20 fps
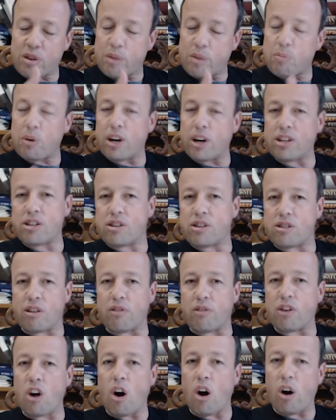presence
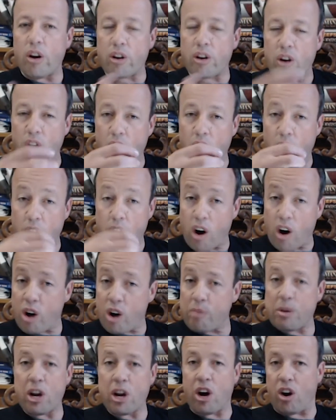of God on our
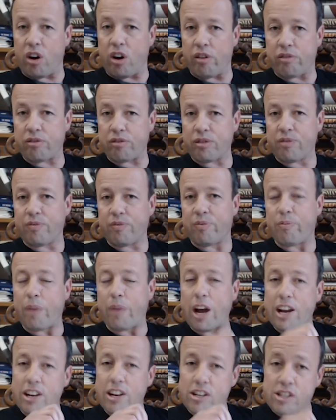behalf,
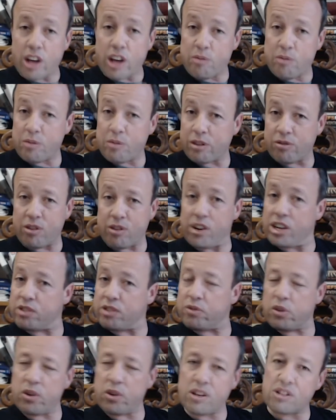made atonement for us
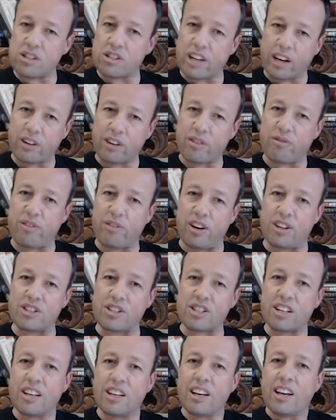through his
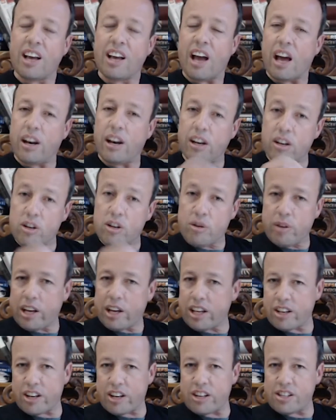sacrifice. And in
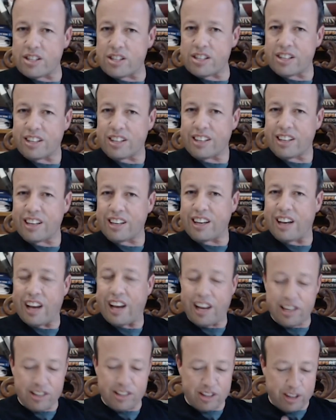doing this, he
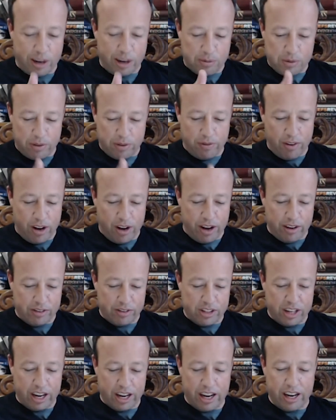ends chapter 5
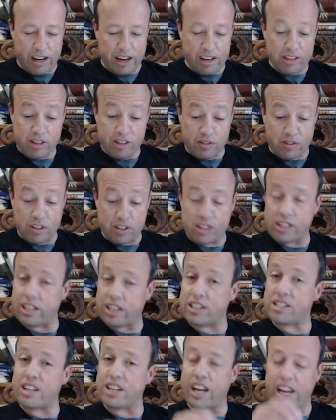say, chapter
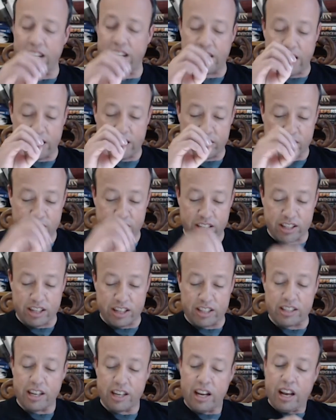6 saying that
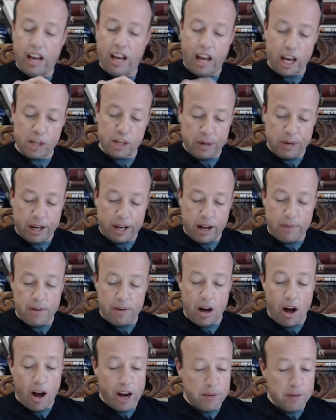Jesus has become
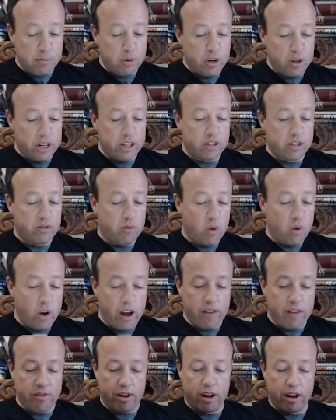a high priest
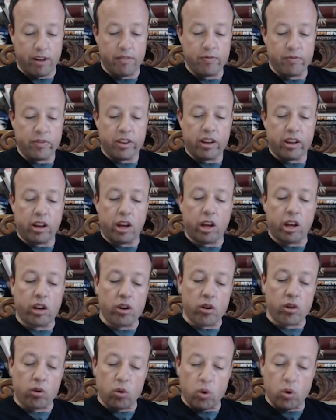forever in
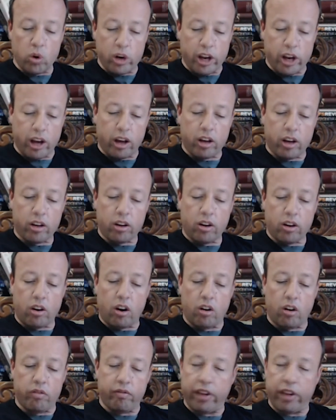the order
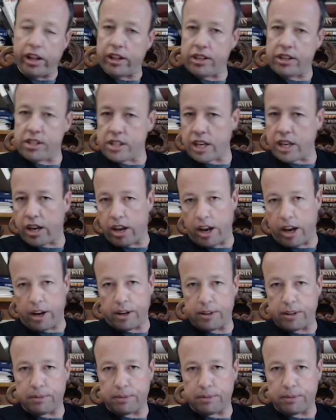of Melchizedek.